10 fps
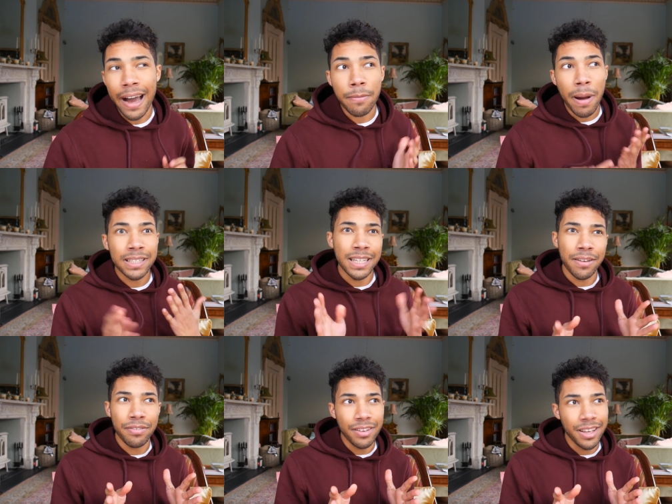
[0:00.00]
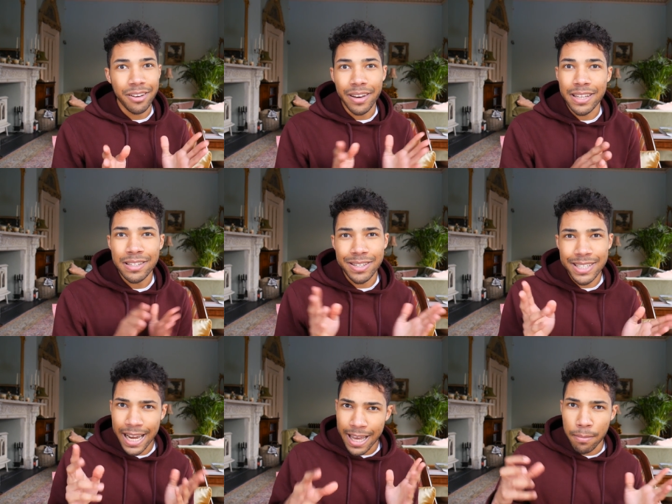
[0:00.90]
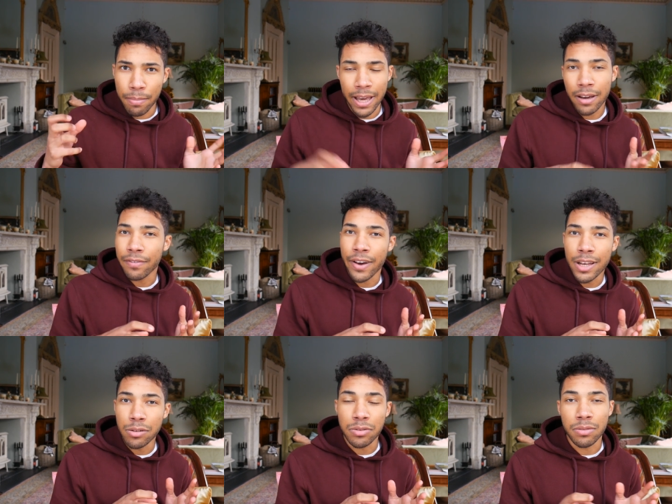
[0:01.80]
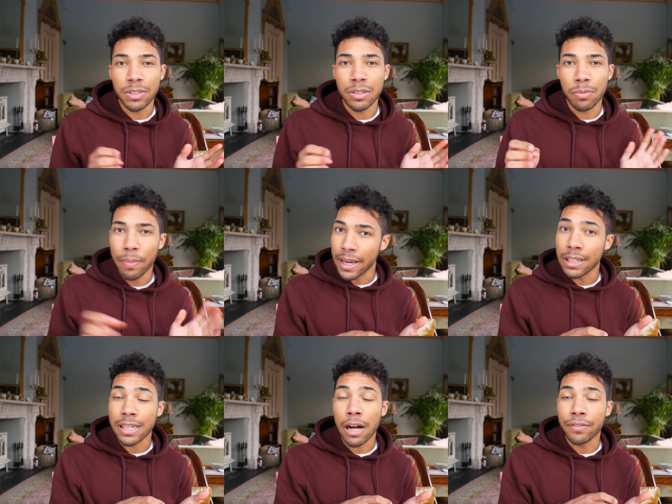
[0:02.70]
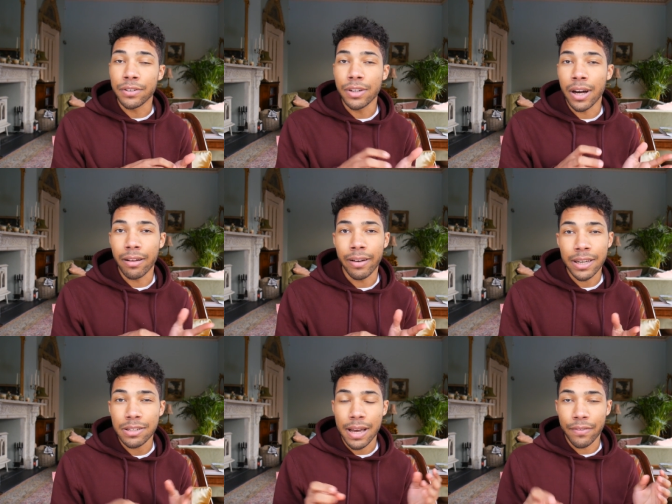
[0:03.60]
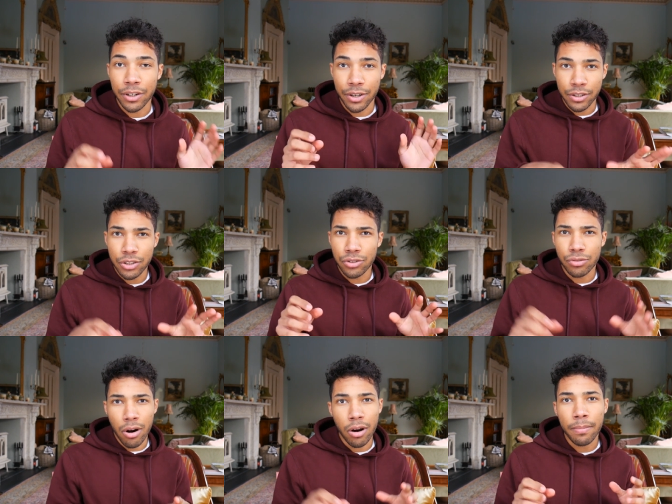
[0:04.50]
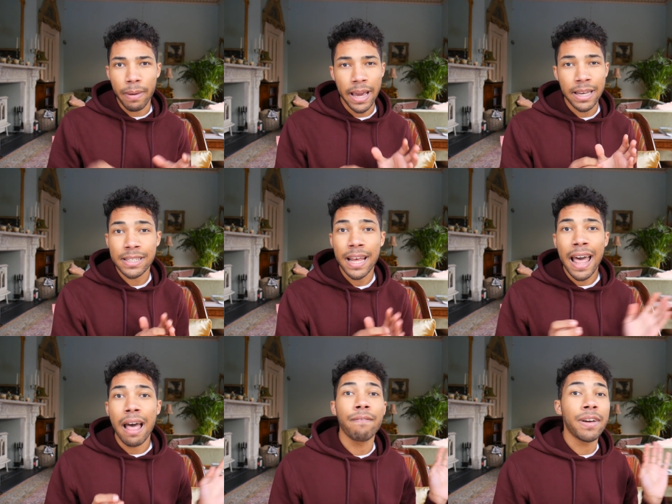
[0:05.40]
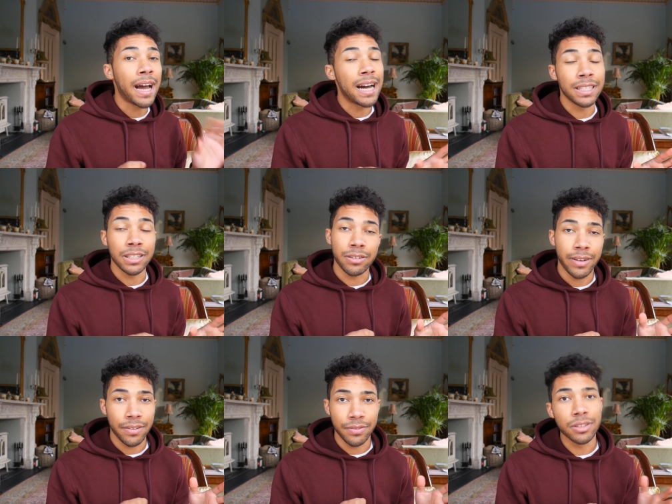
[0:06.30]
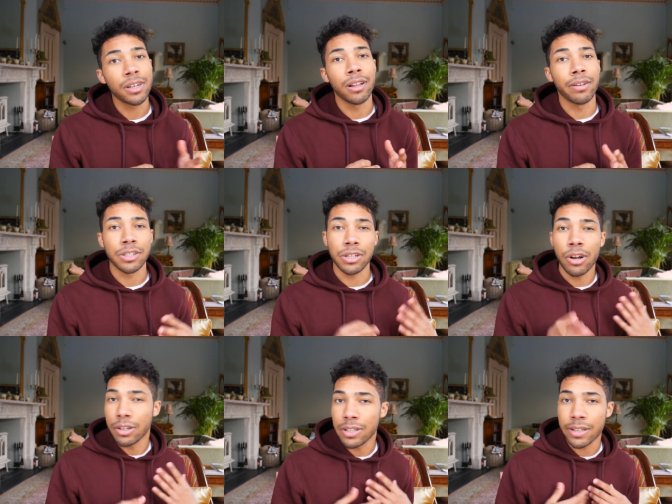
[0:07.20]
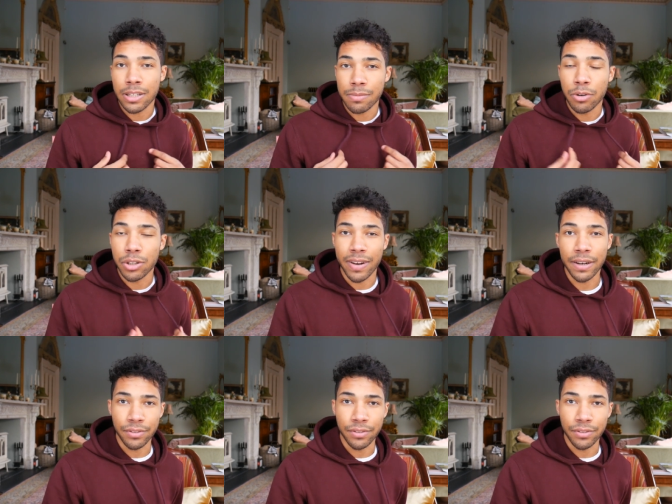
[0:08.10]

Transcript: and my tip for you is to dye it pink first with some pink gel food colouring, so you have a good strong base, and then adding your red food colouring, so you're not using as much red